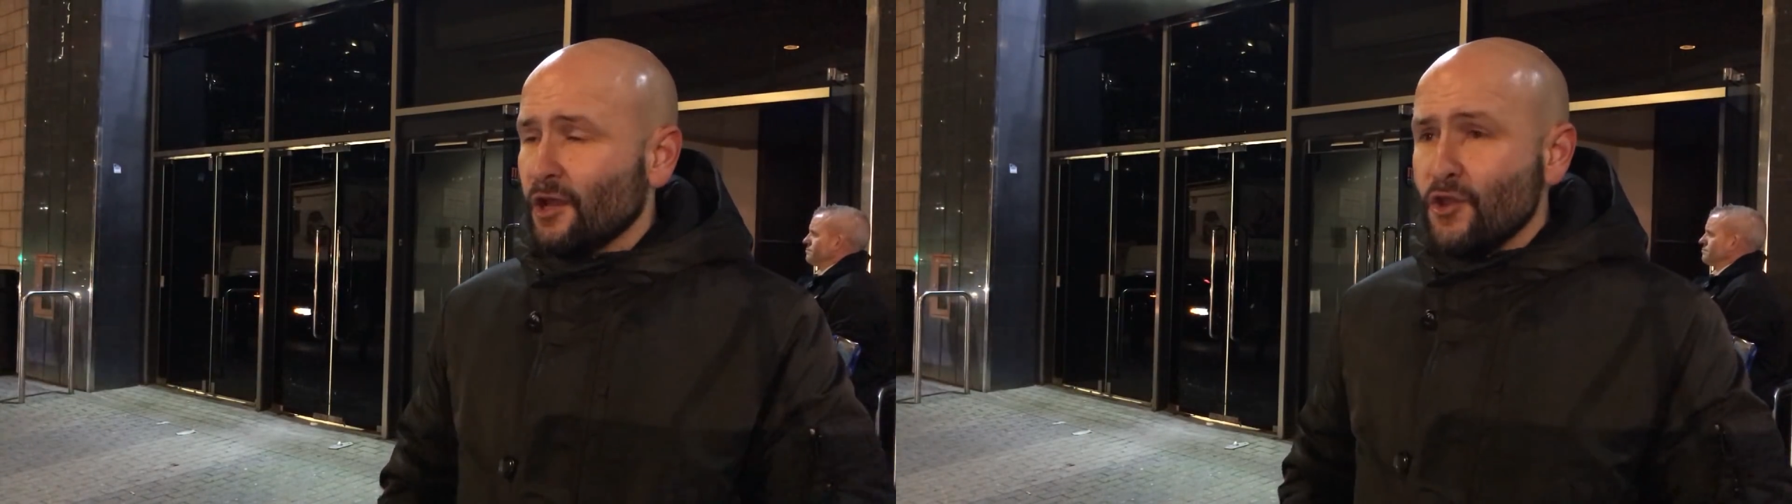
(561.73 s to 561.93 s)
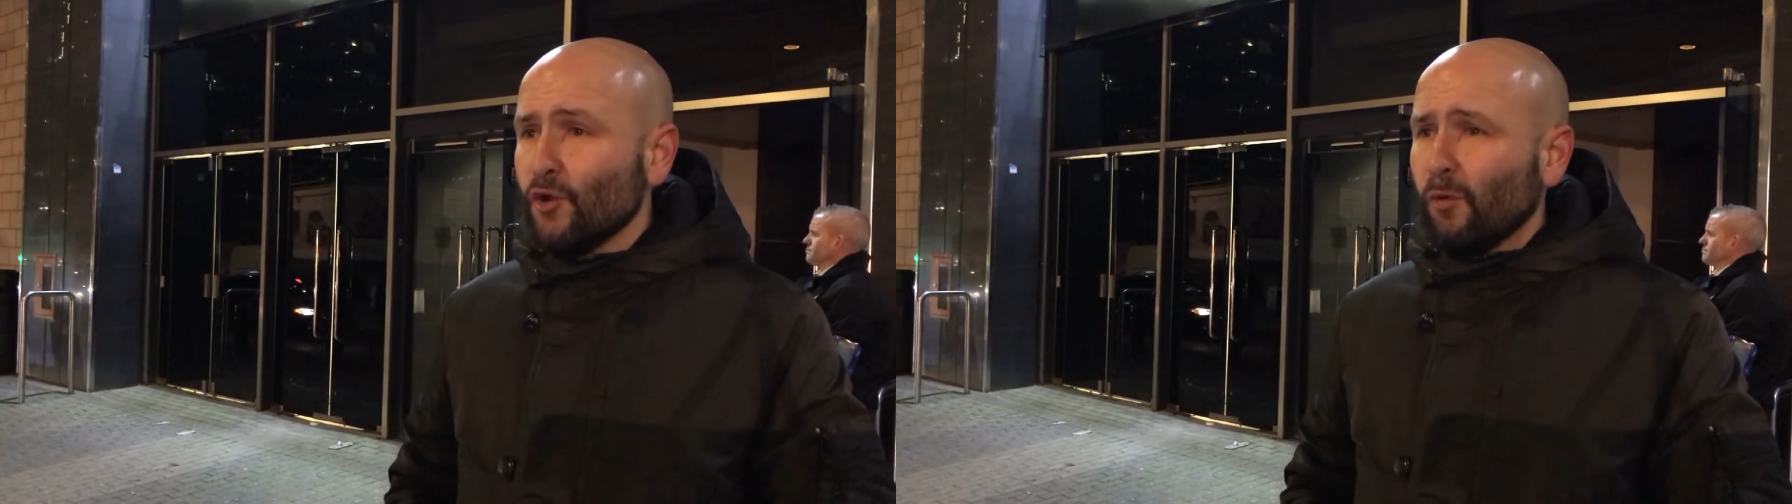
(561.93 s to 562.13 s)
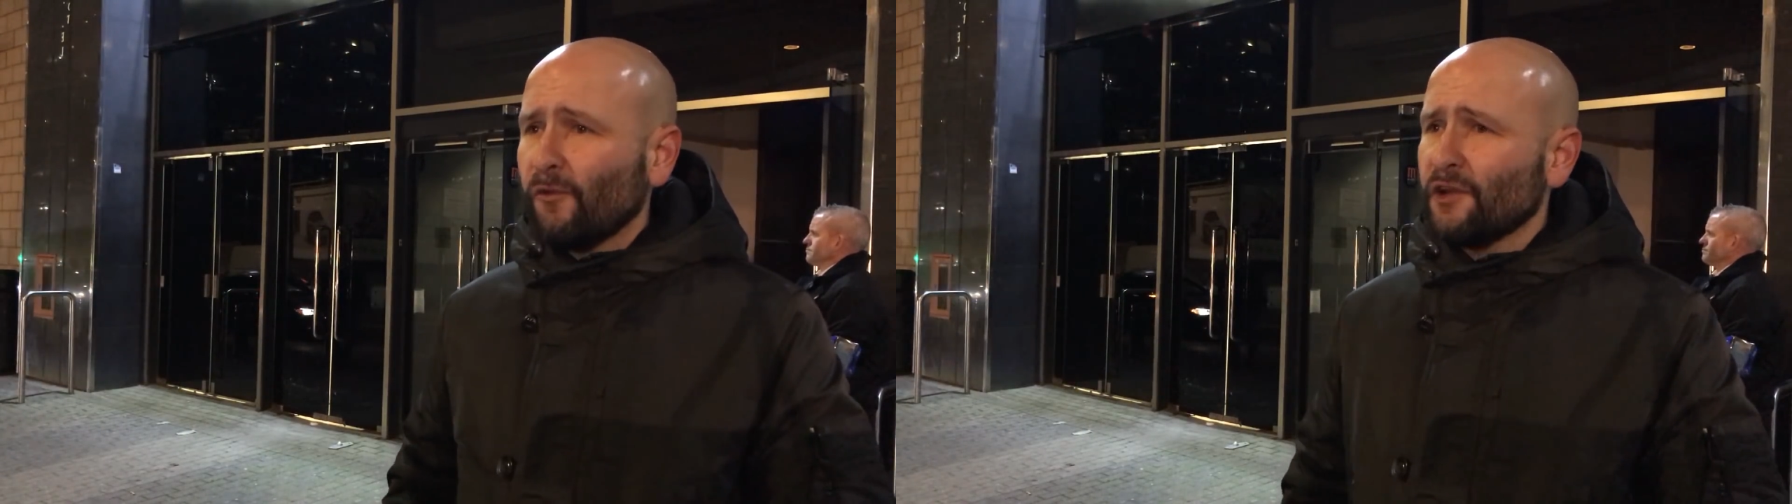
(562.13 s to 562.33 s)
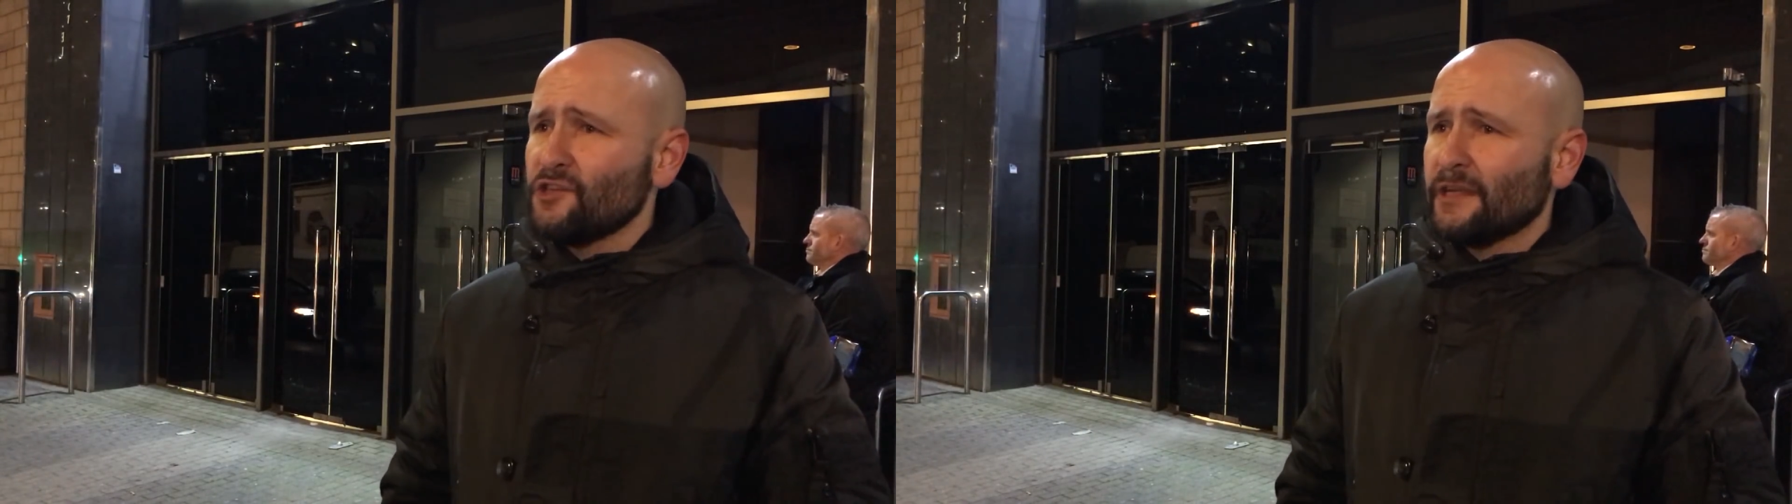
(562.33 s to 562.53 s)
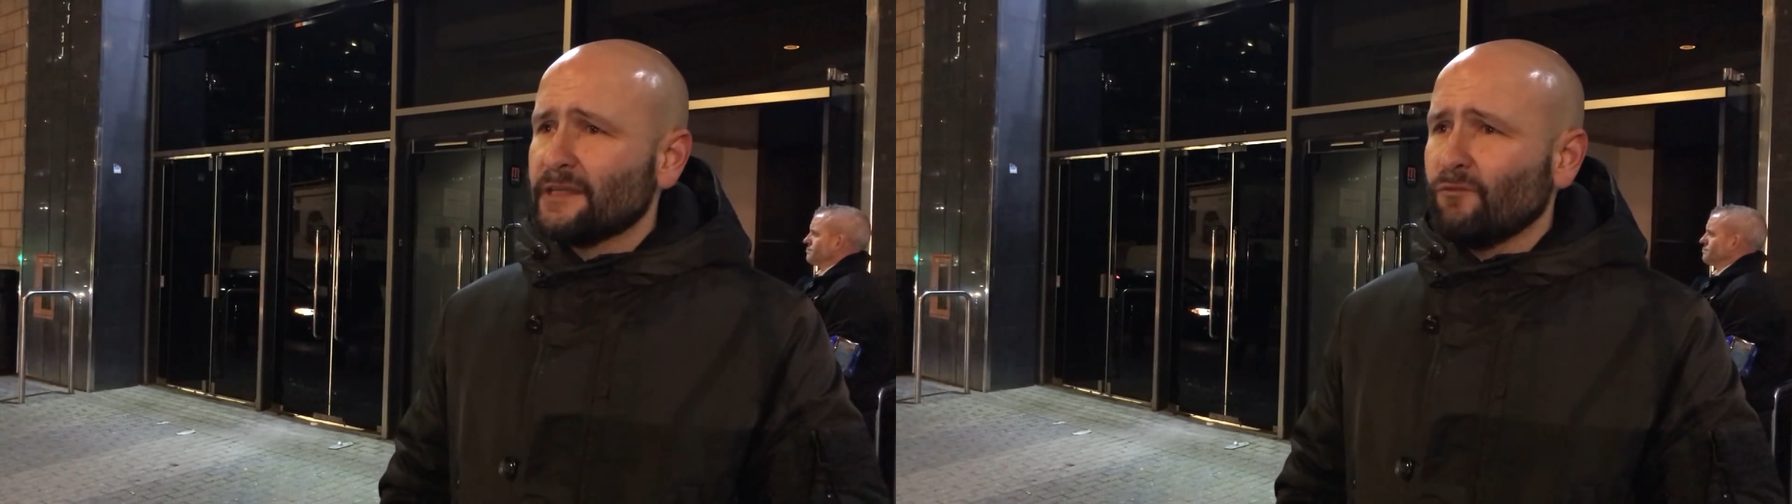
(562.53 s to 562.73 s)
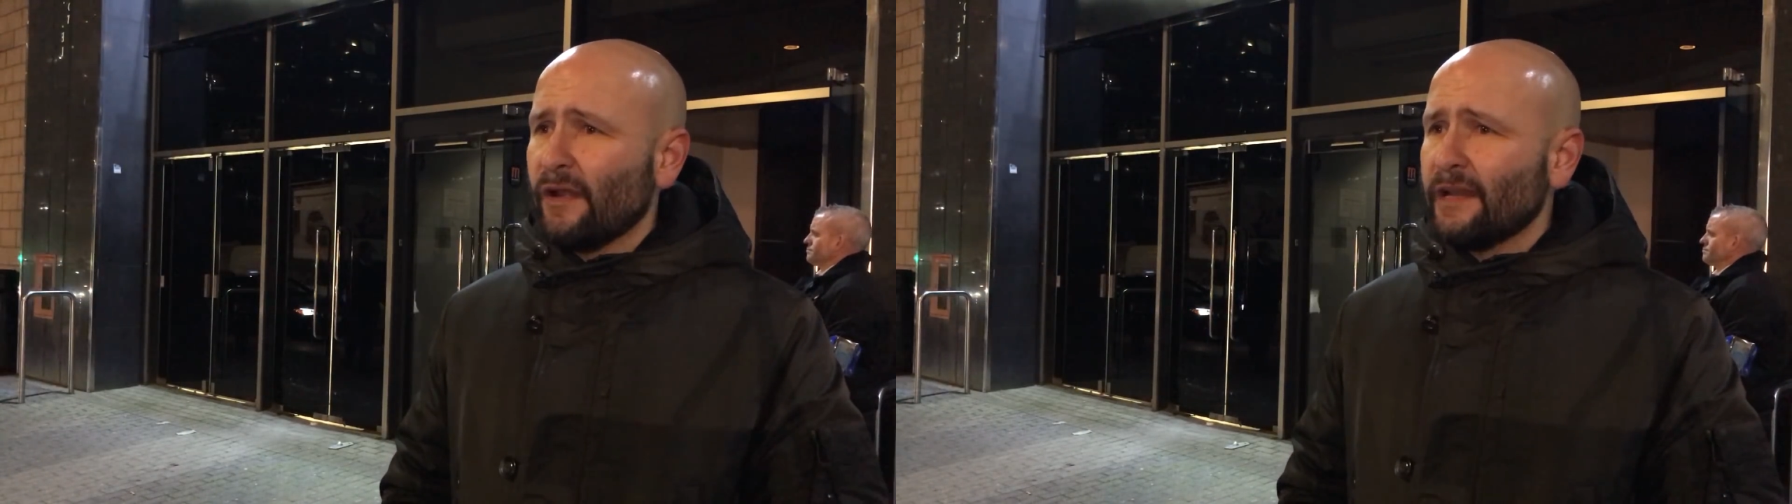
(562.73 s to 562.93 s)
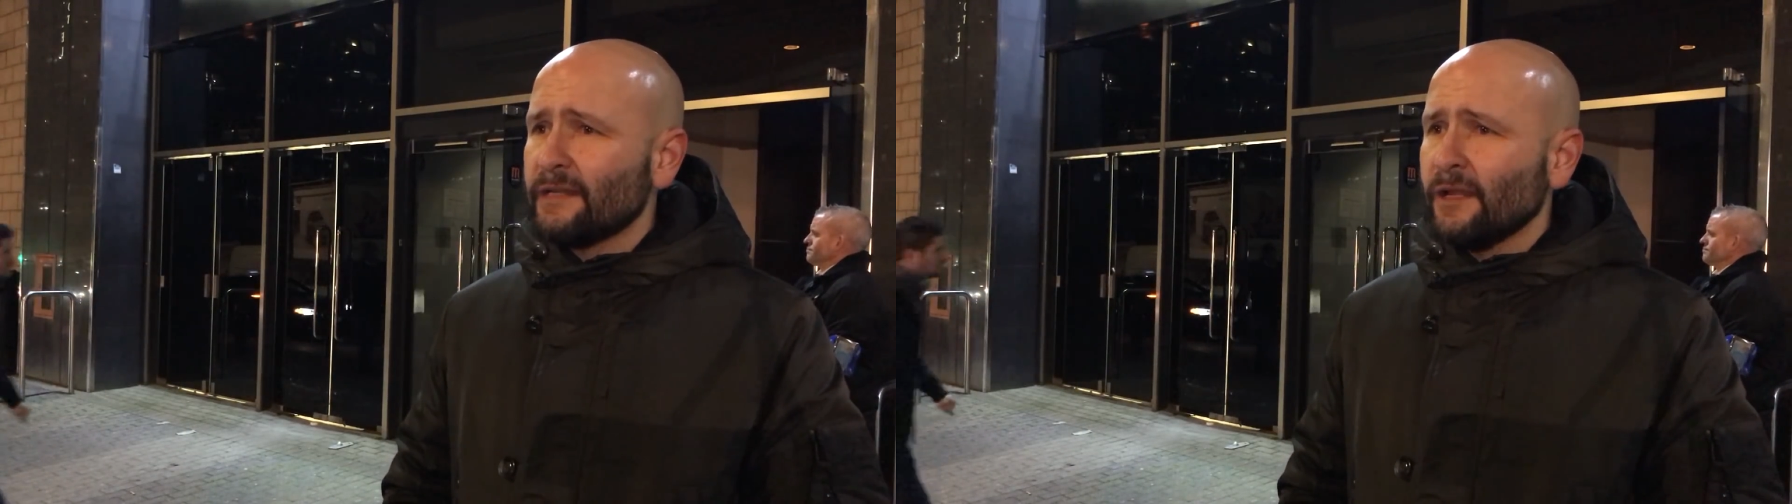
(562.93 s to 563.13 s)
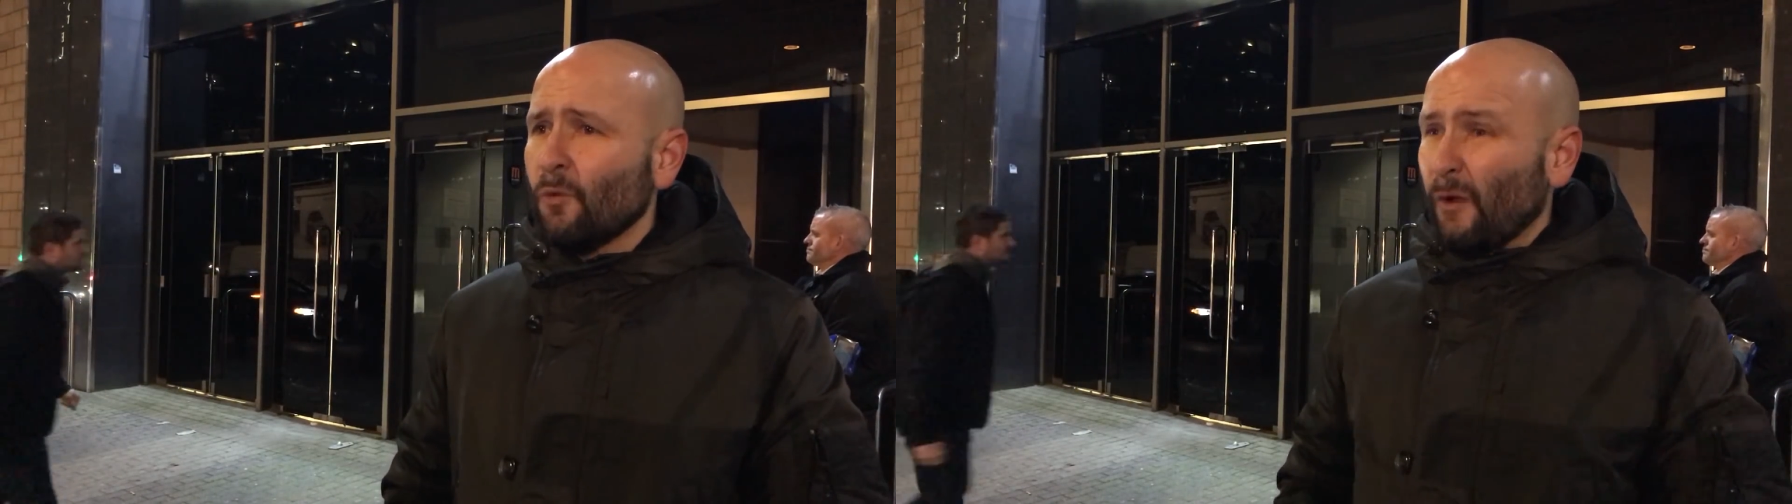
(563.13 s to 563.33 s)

and know we've got a chance of winning it.